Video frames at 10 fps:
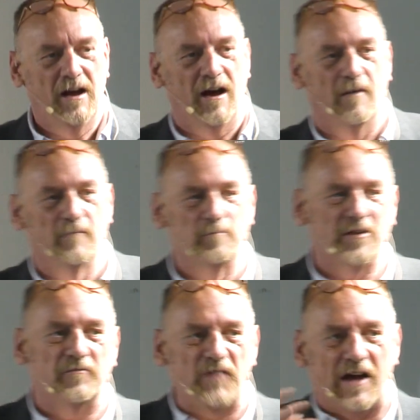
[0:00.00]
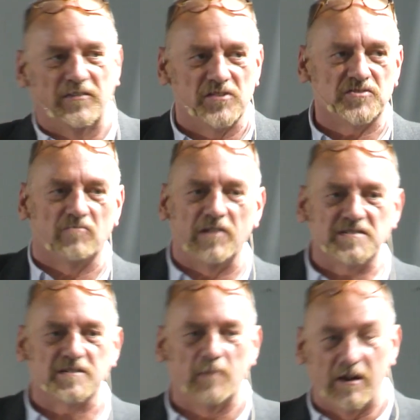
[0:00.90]
But the fact that
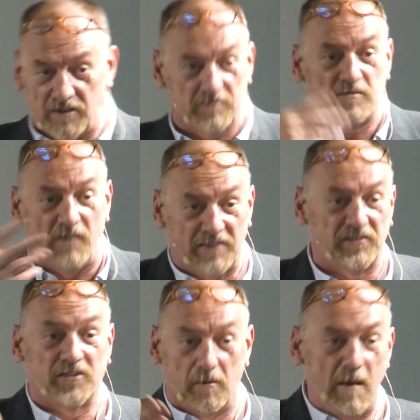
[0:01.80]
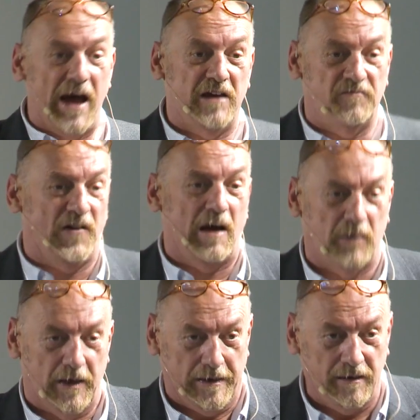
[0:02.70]
the May
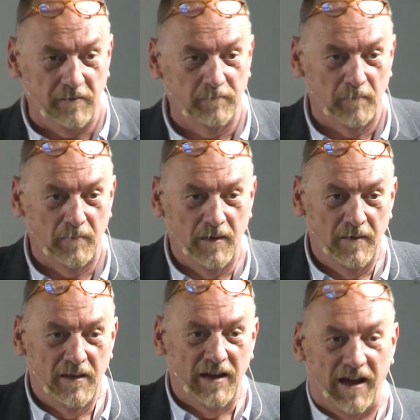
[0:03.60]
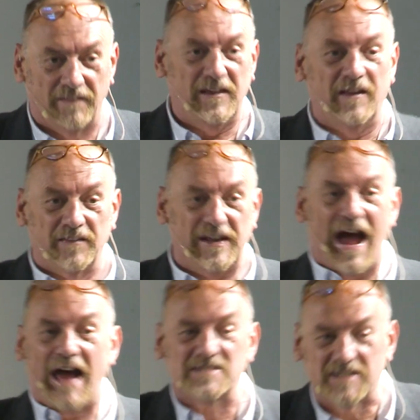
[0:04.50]
family and the
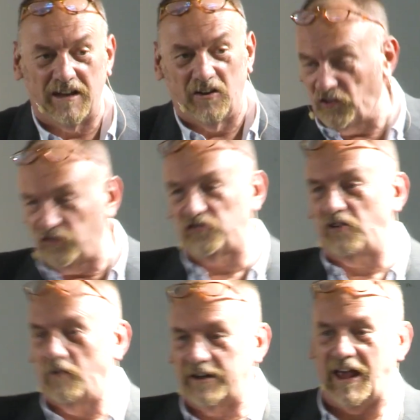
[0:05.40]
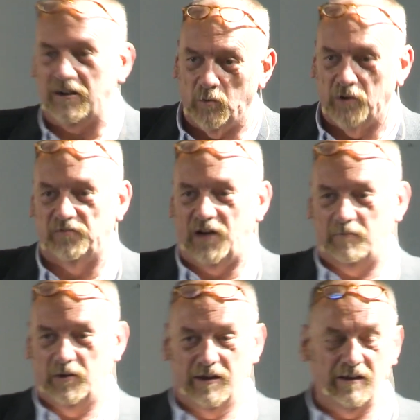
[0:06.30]
Atkins/Kenwood
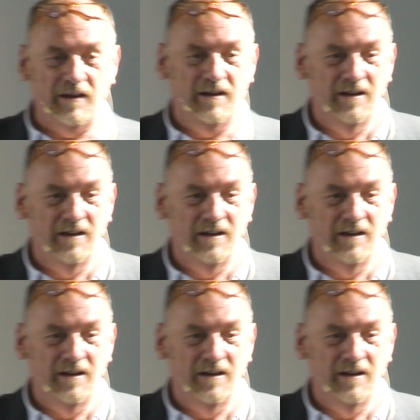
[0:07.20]
family